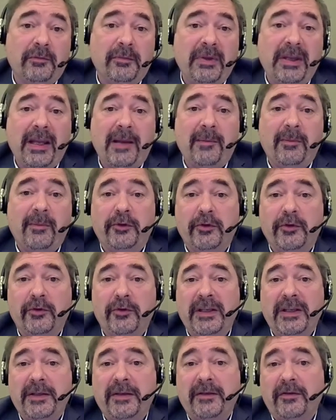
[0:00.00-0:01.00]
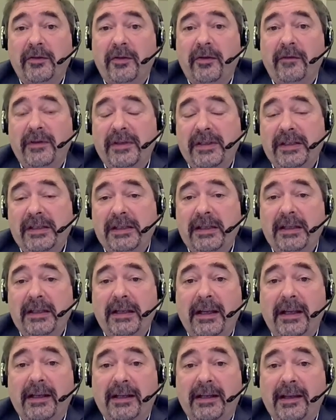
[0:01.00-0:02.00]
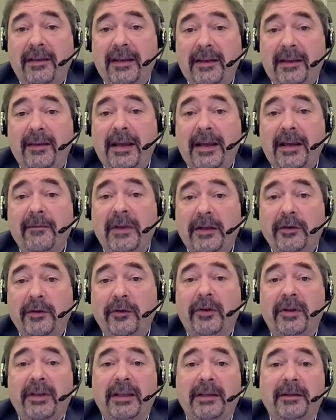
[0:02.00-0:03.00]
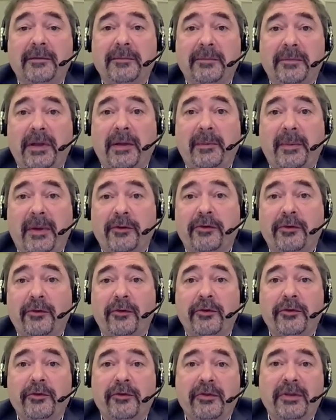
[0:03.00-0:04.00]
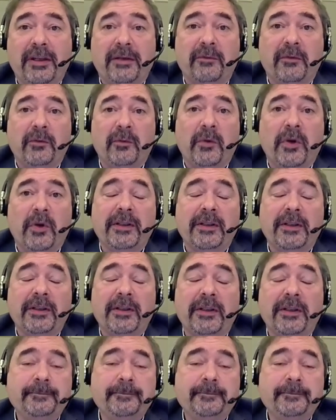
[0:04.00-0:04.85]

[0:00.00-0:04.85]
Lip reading: be able to switch services and the like, I think then we are talking about solutions that will work.